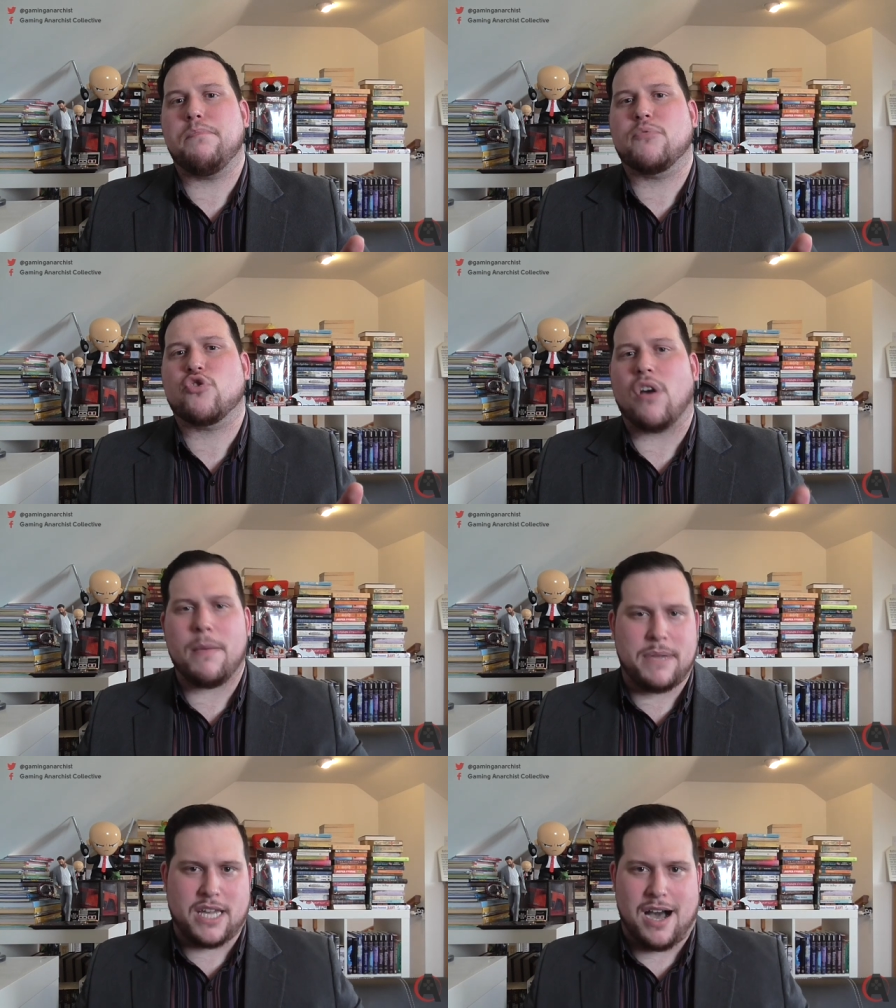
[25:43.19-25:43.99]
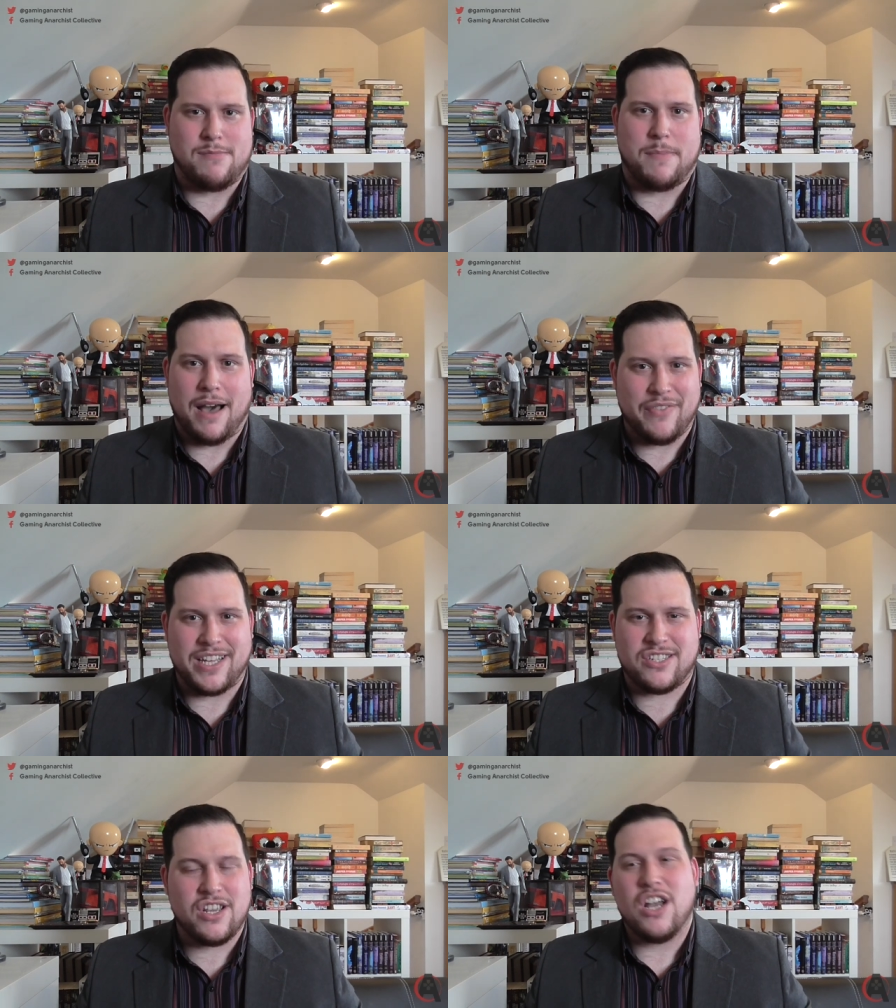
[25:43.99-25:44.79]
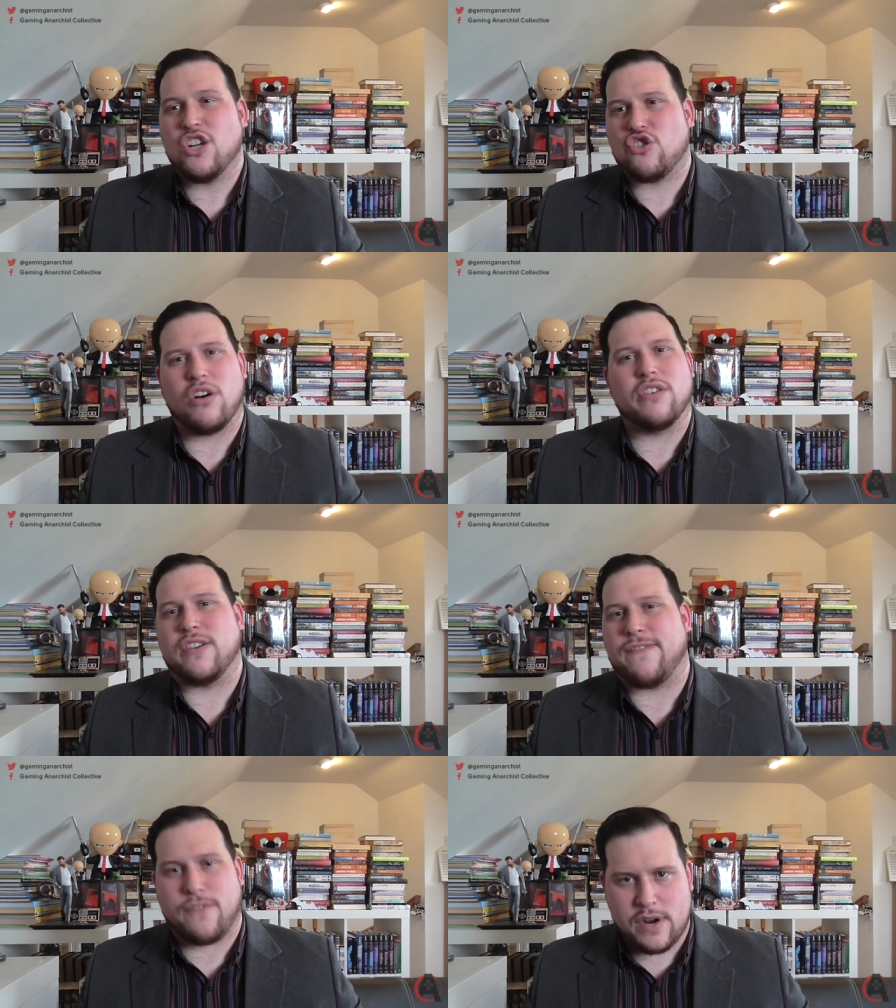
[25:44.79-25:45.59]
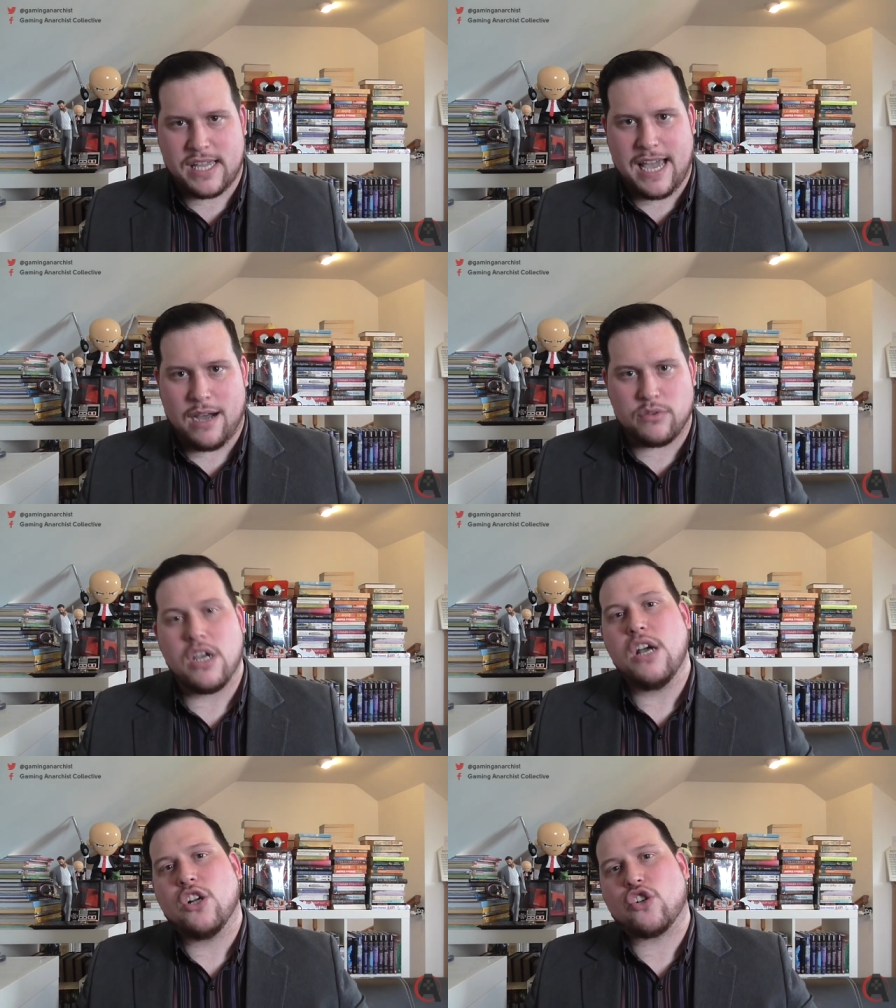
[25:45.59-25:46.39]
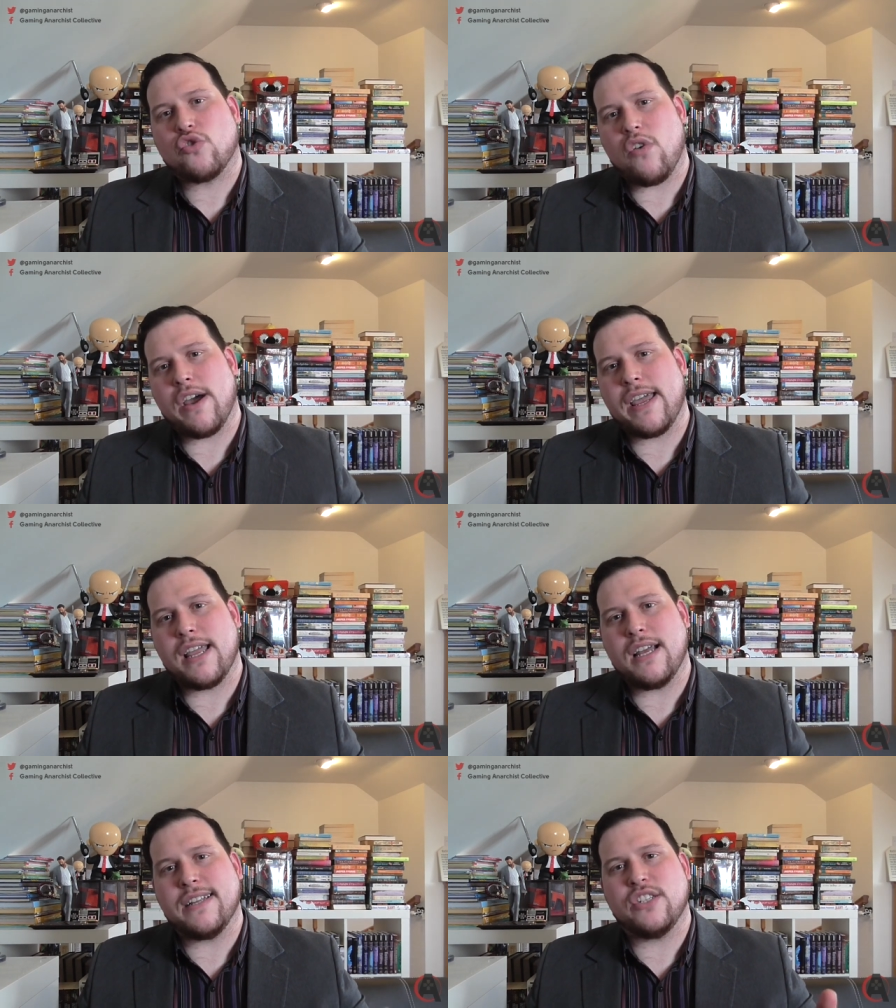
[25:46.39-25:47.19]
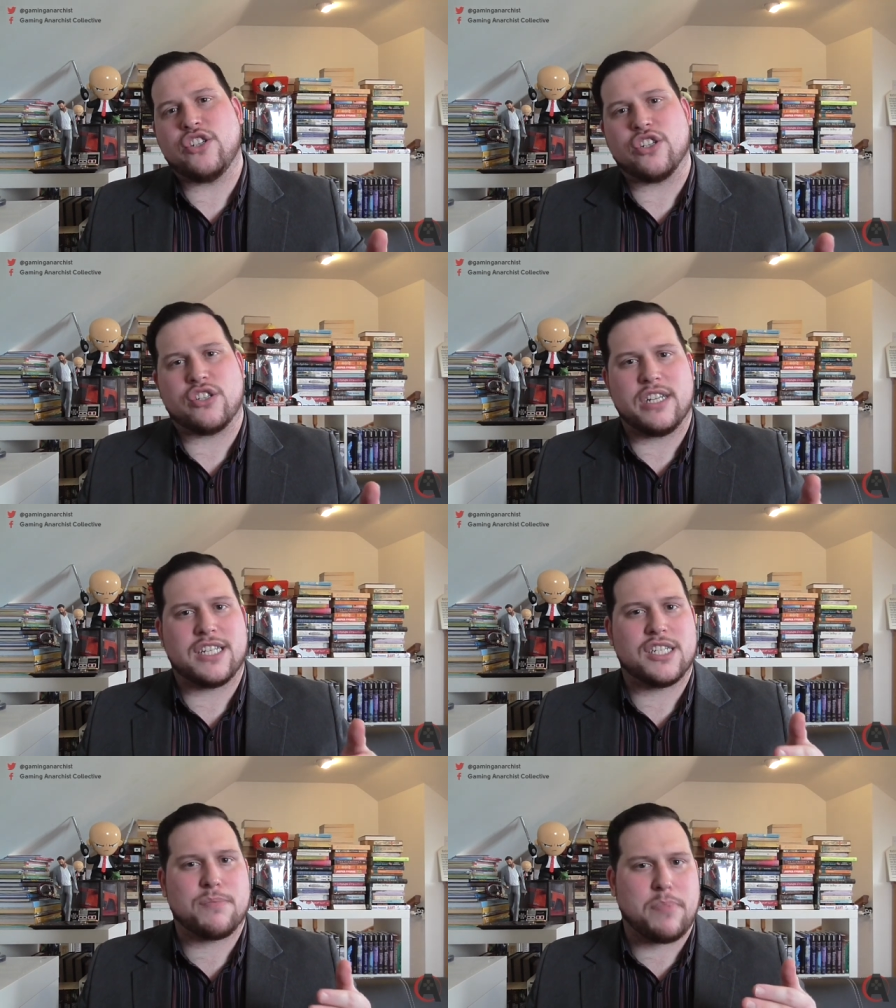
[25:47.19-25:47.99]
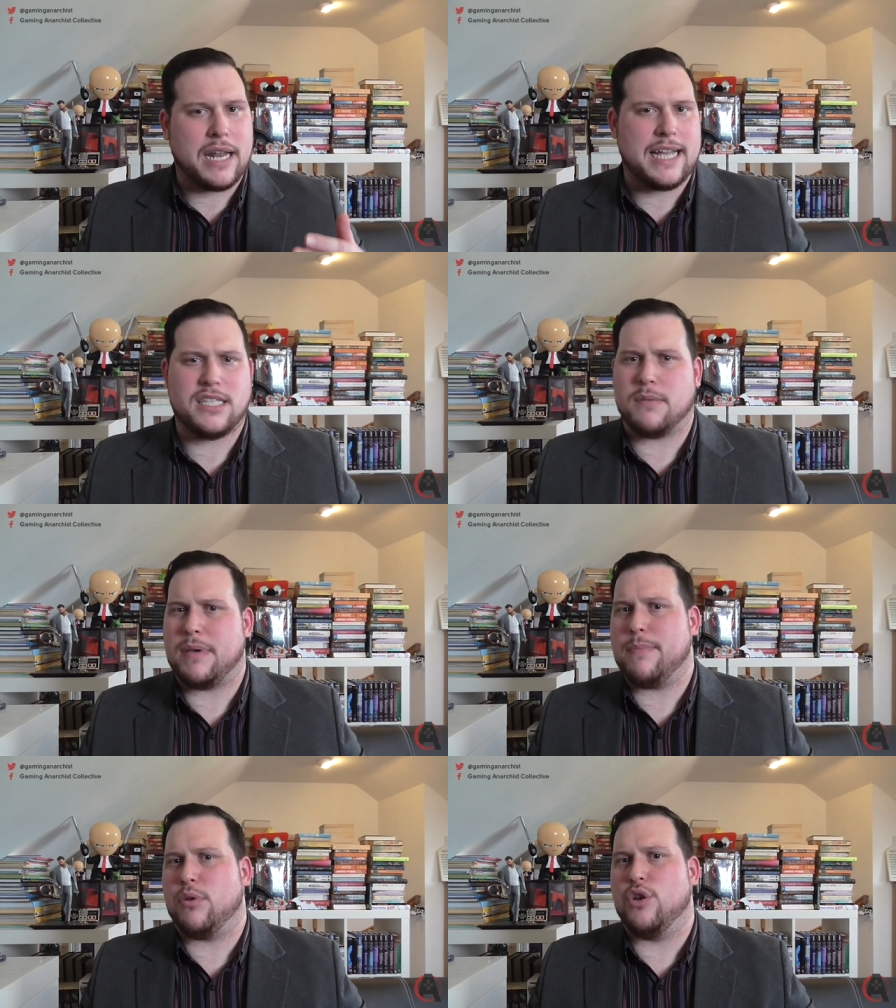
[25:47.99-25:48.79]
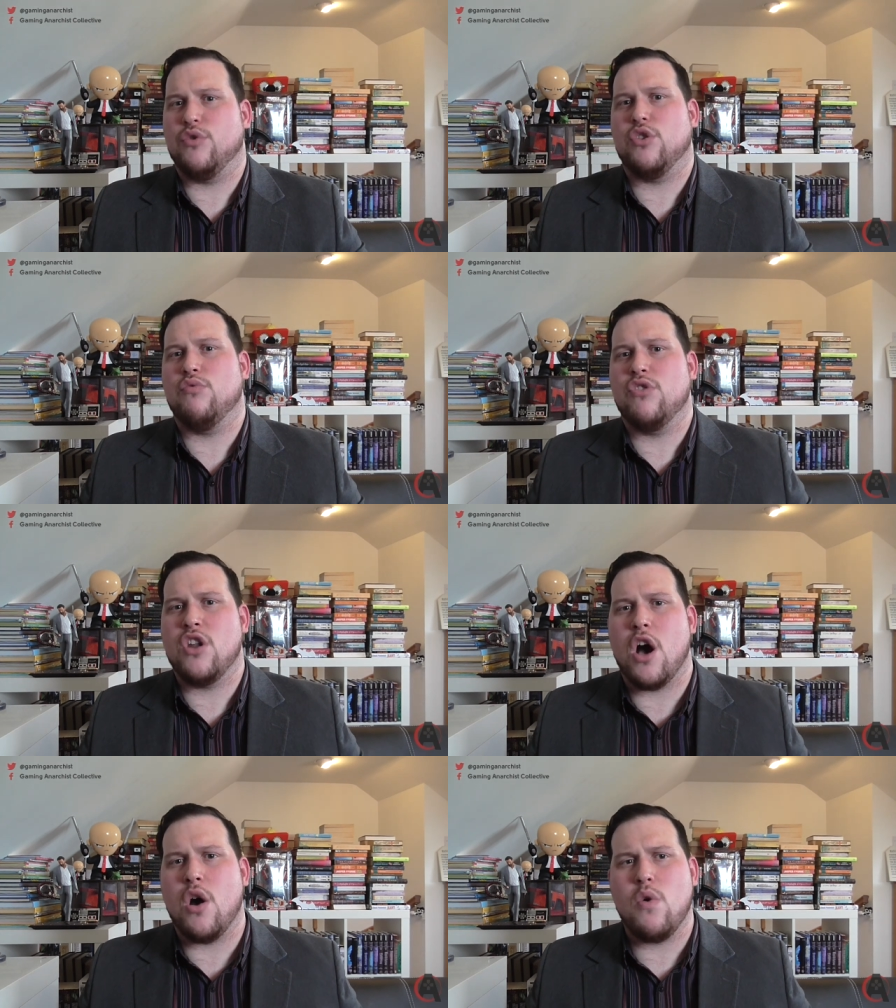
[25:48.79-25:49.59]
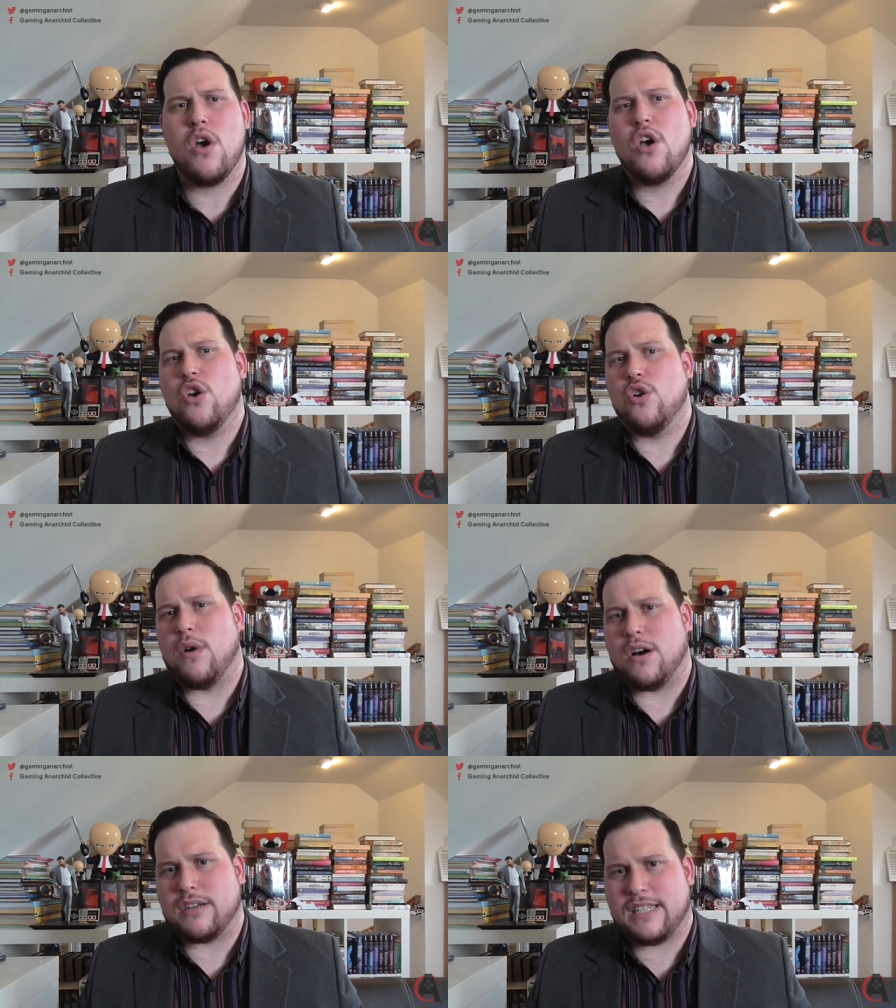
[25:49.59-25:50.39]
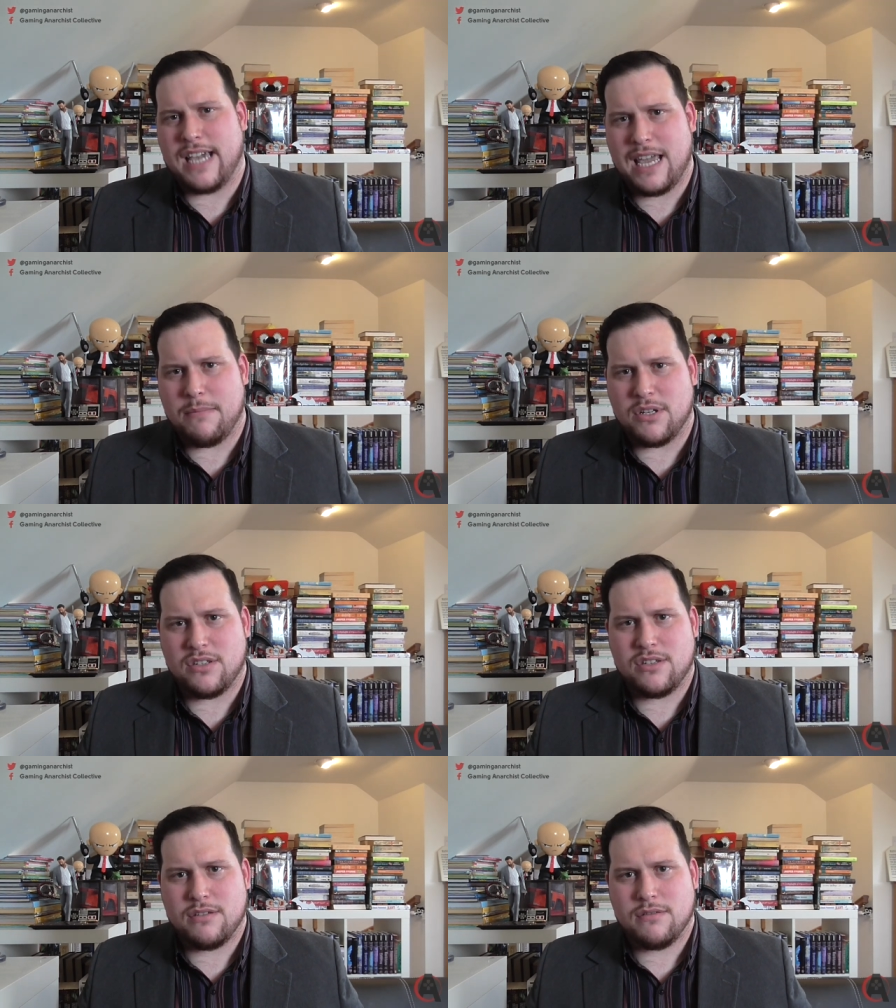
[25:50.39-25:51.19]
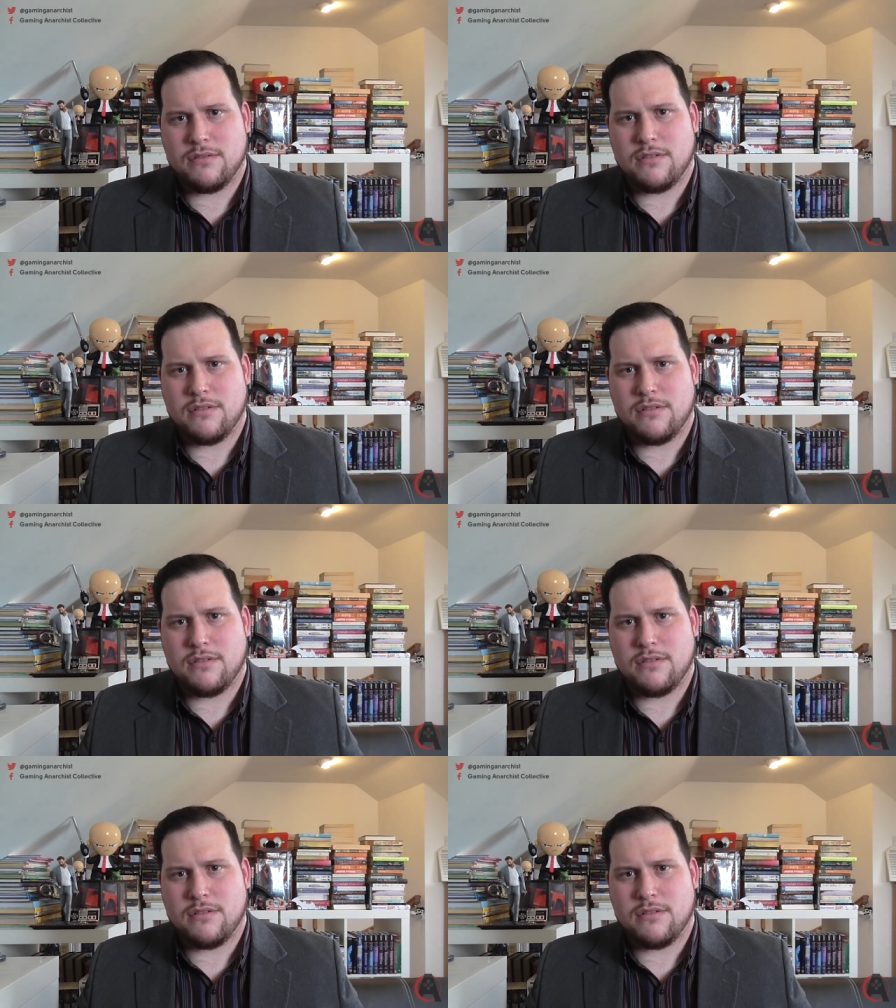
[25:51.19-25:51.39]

try and be calm about this. Try not to freak out. Try and just explain to people who you know who aren't gamers